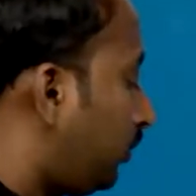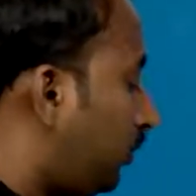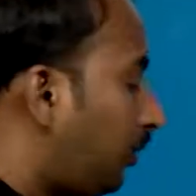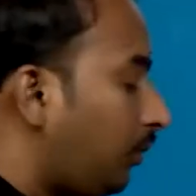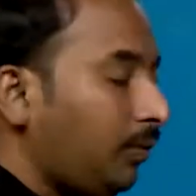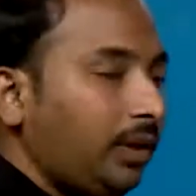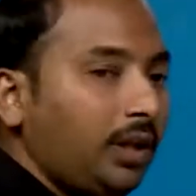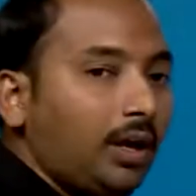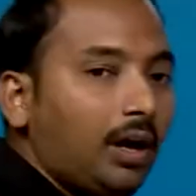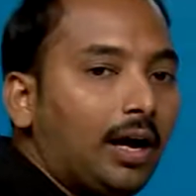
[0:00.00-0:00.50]

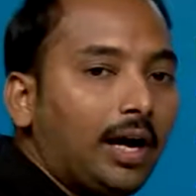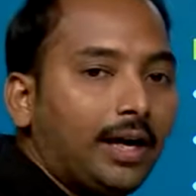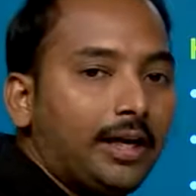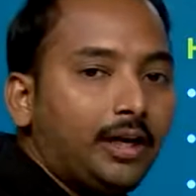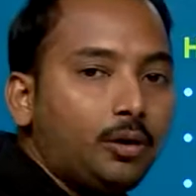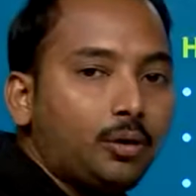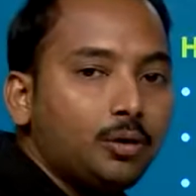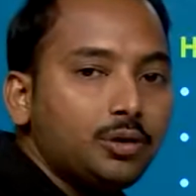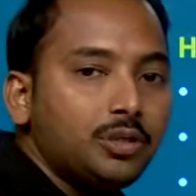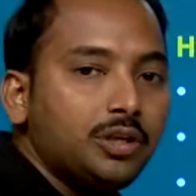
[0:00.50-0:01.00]
When
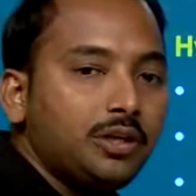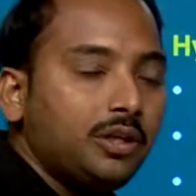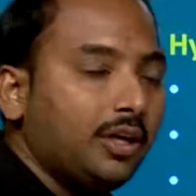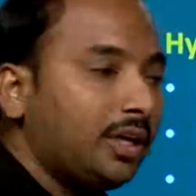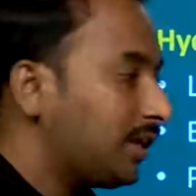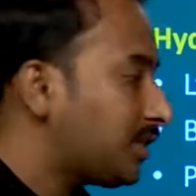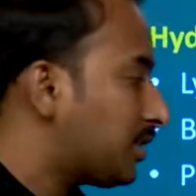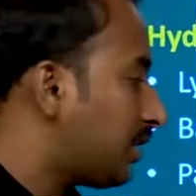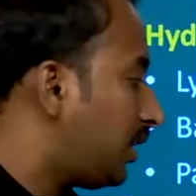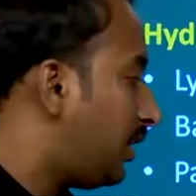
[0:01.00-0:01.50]
hydrogen
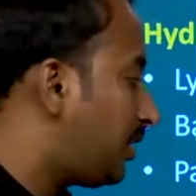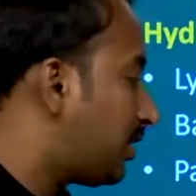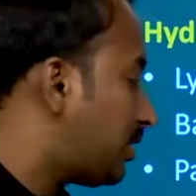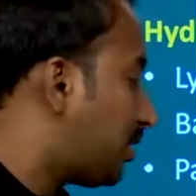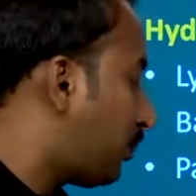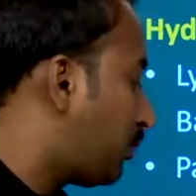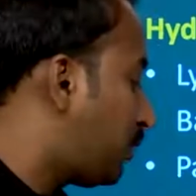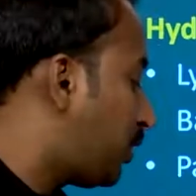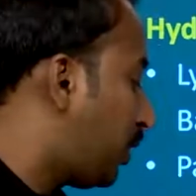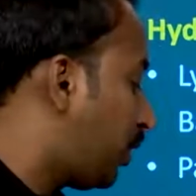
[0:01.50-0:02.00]
gas is
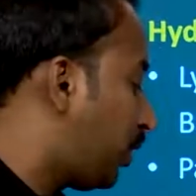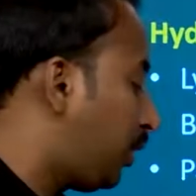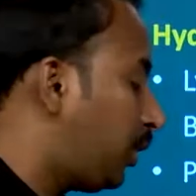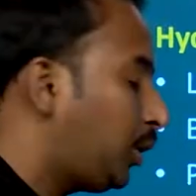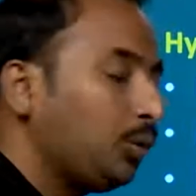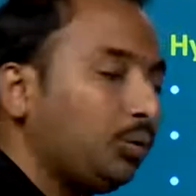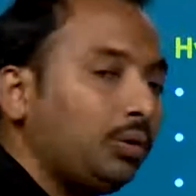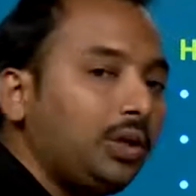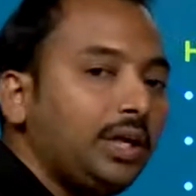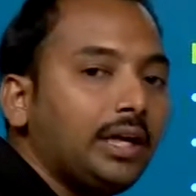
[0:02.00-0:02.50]
subjected
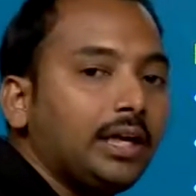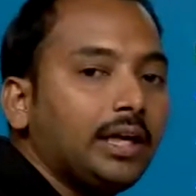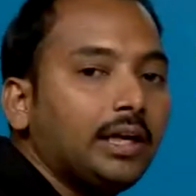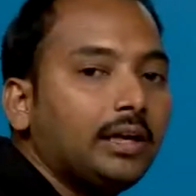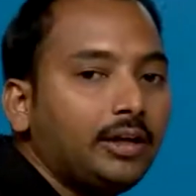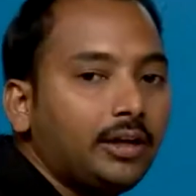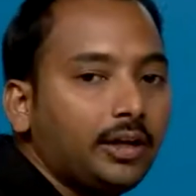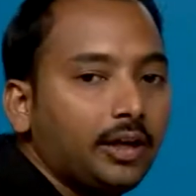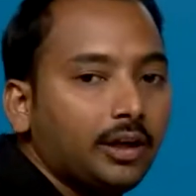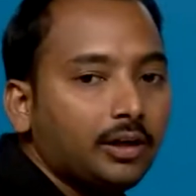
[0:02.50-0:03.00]
to the
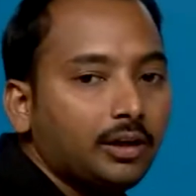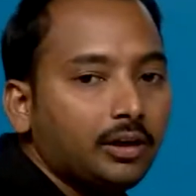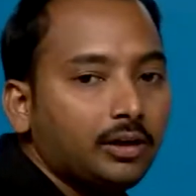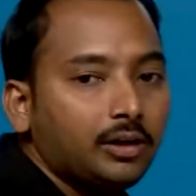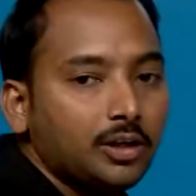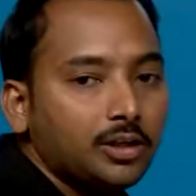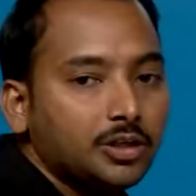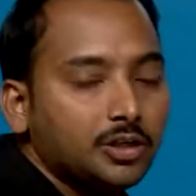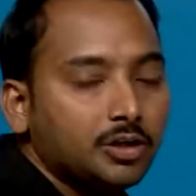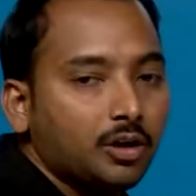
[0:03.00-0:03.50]
electrical
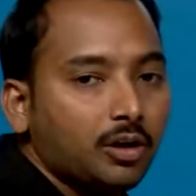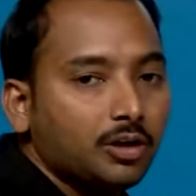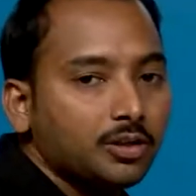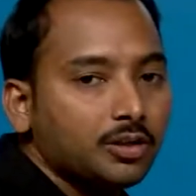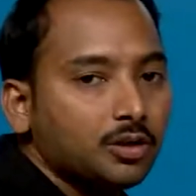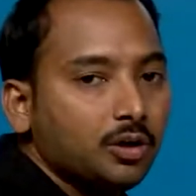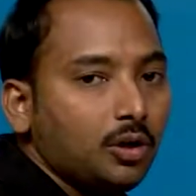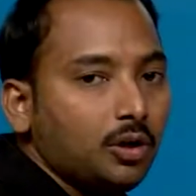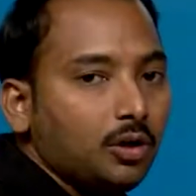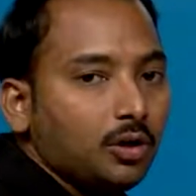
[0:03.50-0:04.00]
discharge,
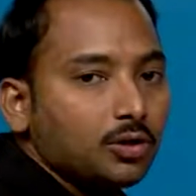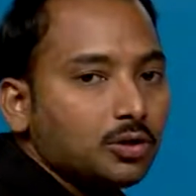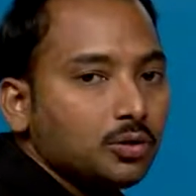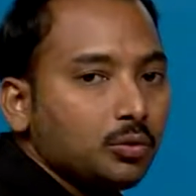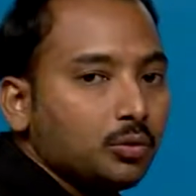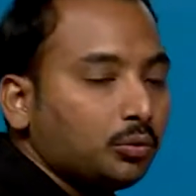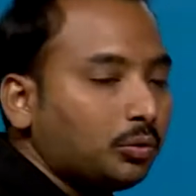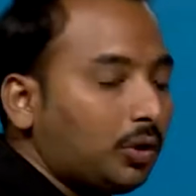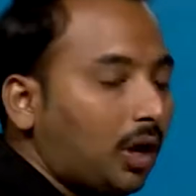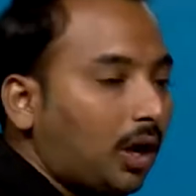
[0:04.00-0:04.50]

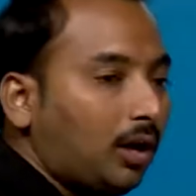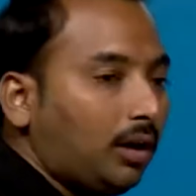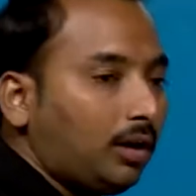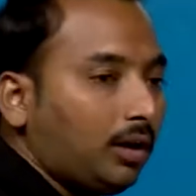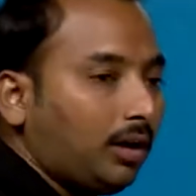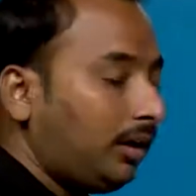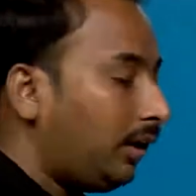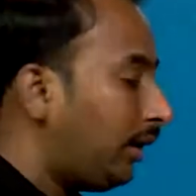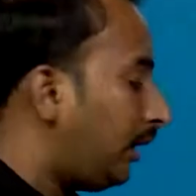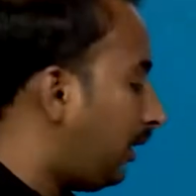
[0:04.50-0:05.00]
so the
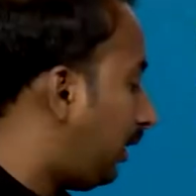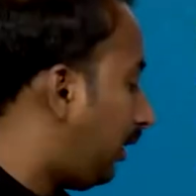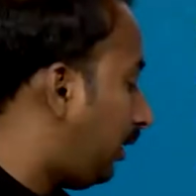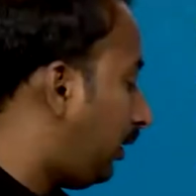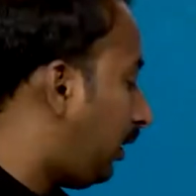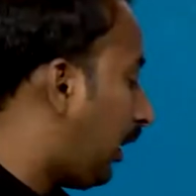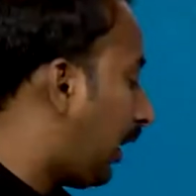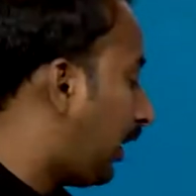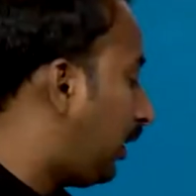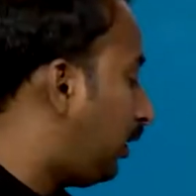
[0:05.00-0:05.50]

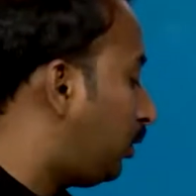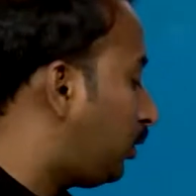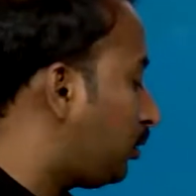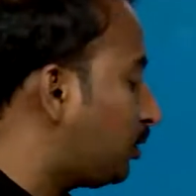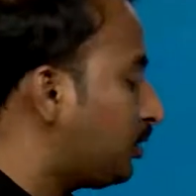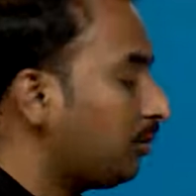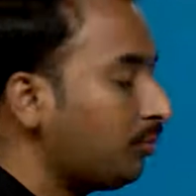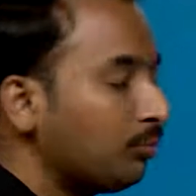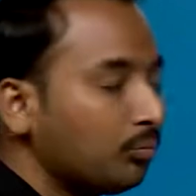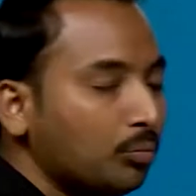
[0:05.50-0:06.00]

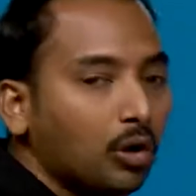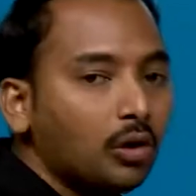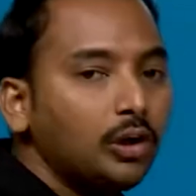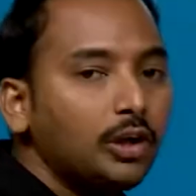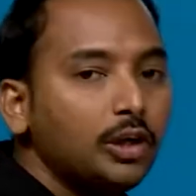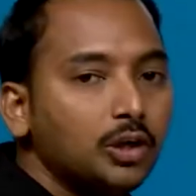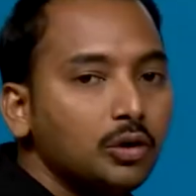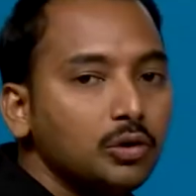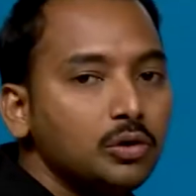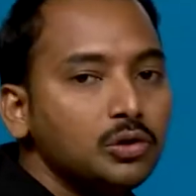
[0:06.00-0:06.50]
hydrogen
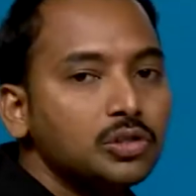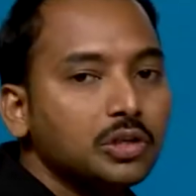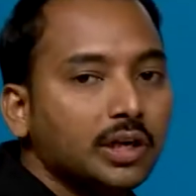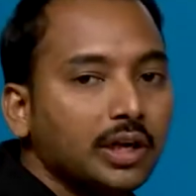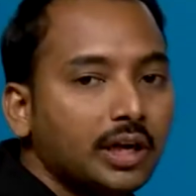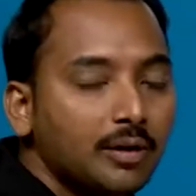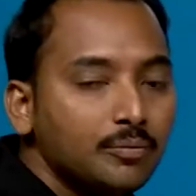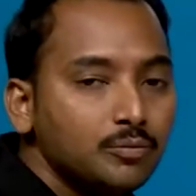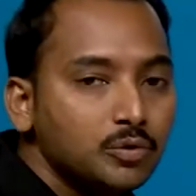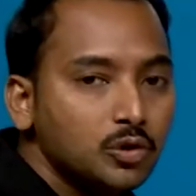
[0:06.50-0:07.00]
molecules can
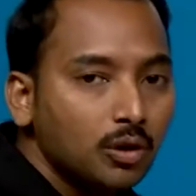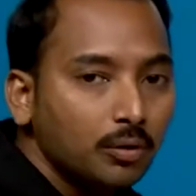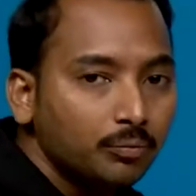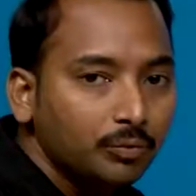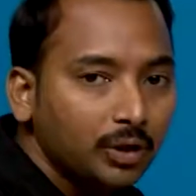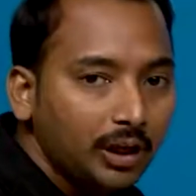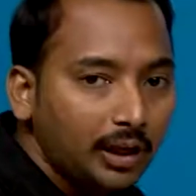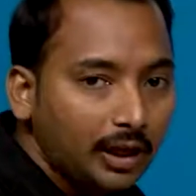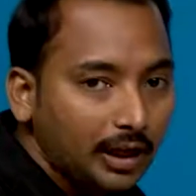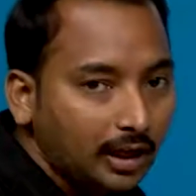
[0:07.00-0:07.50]
absorb
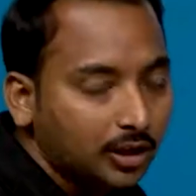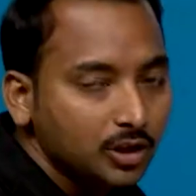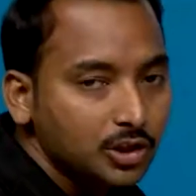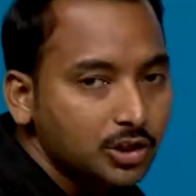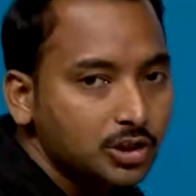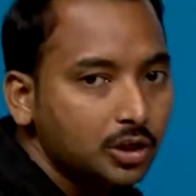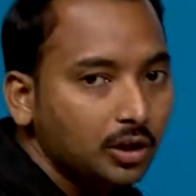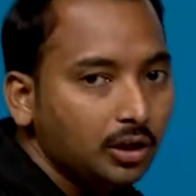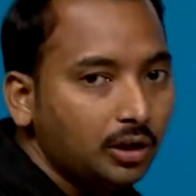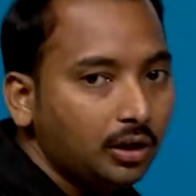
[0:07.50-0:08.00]
the
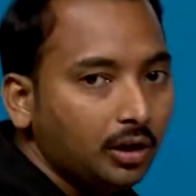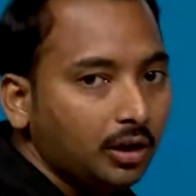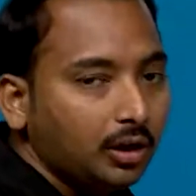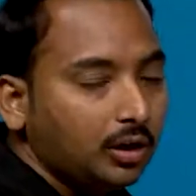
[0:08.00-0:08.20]
energy.